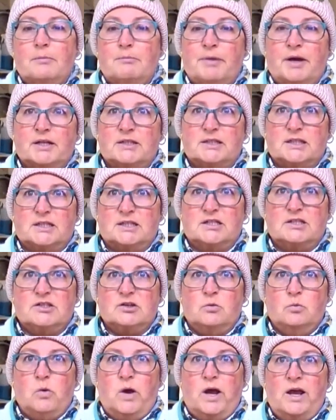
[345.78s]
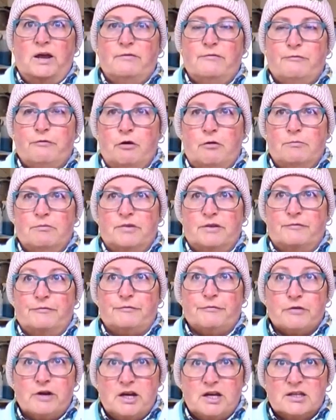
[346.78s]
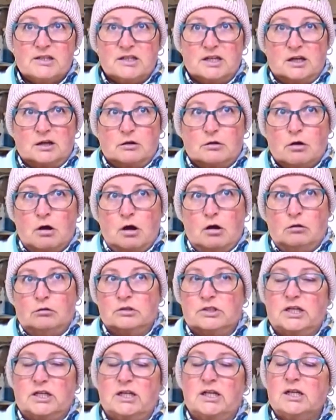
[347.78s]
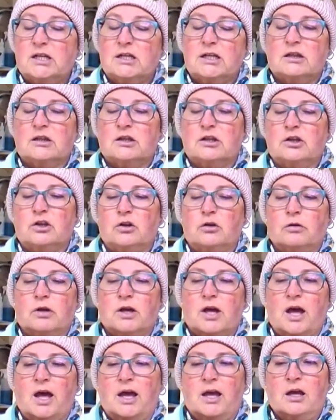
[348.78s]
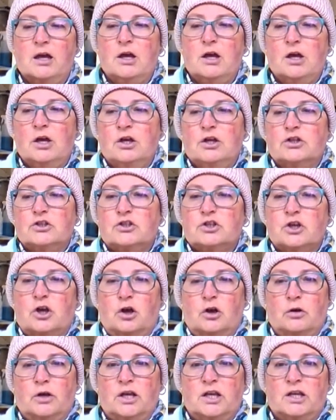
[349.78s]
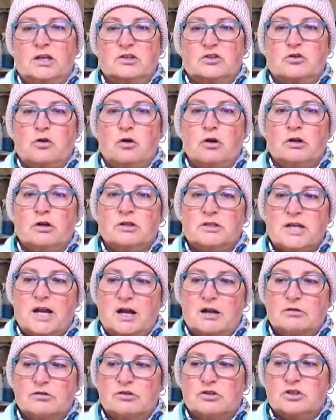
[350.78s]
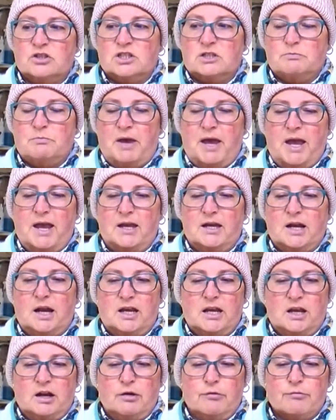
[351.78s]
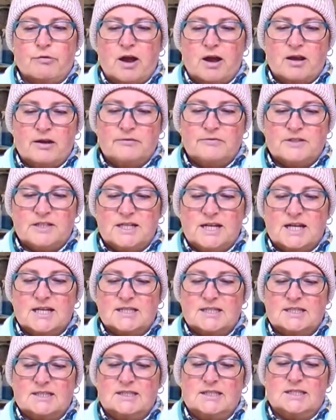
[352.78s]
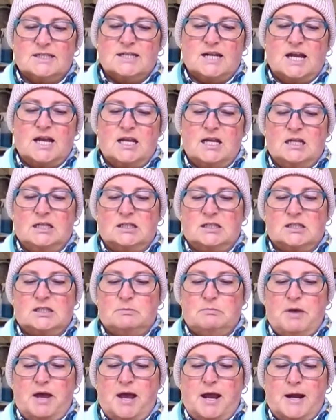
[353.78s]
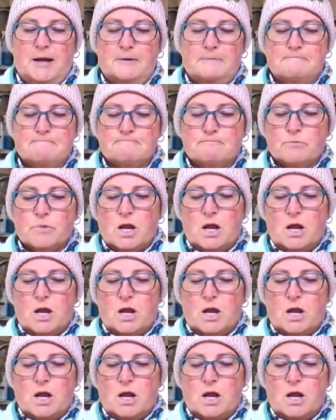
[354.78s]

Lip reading: but it is away from the freezing cold here in the UK. So he has gone down to Spain, and he arrived yesterday in Spain